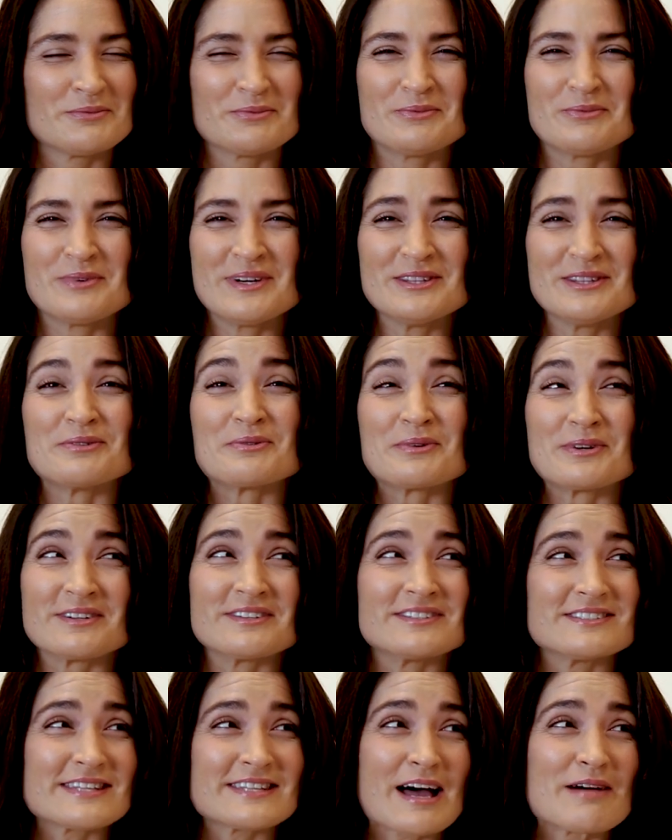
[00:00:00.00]
What in the
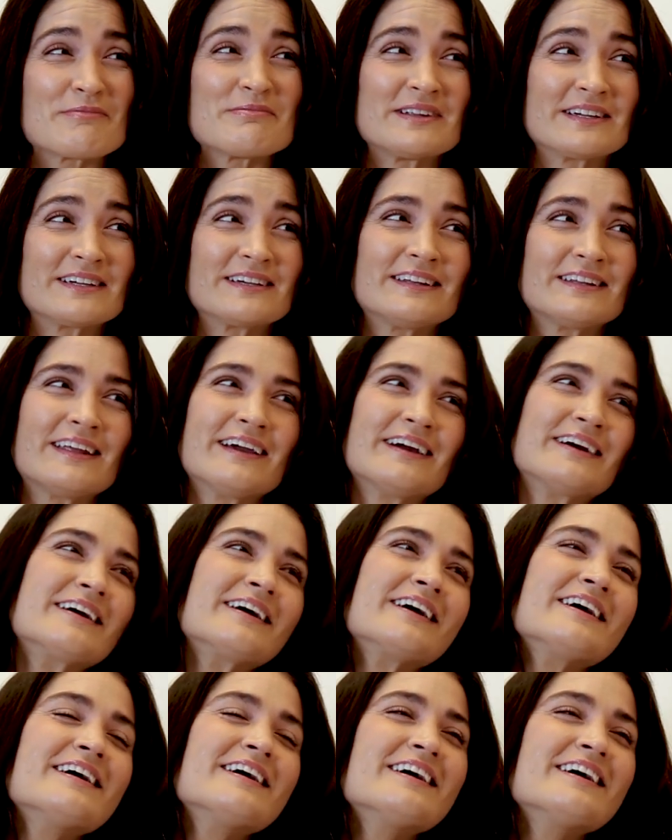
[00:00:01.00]
world is happening in there?